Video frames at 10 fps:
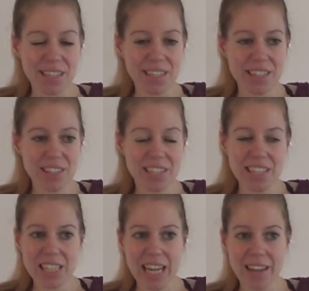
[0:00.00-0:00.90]
It's not a
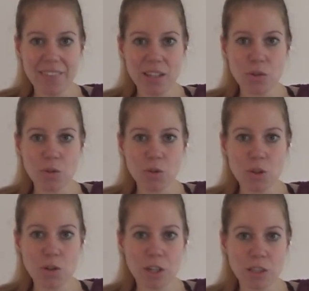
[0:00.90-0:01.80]
sign that you should
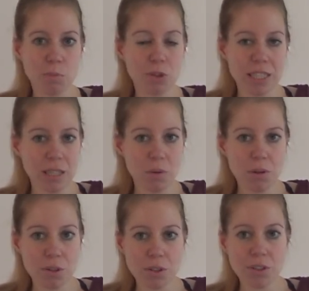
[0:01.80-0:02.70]
start breeding
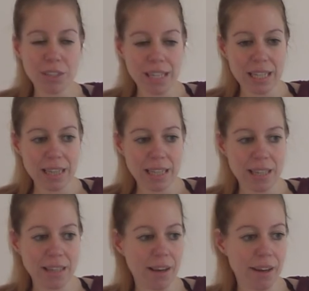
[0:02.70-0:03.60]
with her or
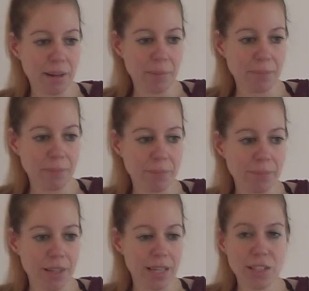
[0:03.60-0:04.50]
anything.
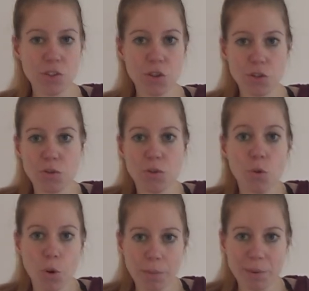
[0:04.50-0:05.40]
It's just
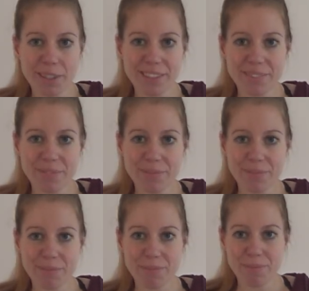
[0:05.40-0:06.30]
normal.
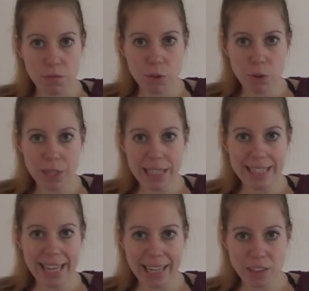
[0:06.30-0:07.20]
Flore
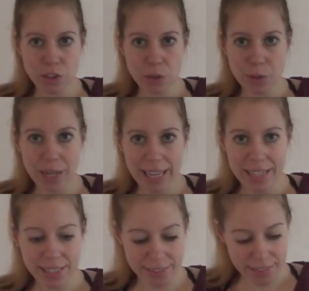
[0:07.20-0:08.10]
D'Angelo
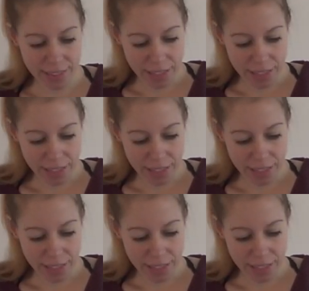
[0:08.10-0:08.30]
asked,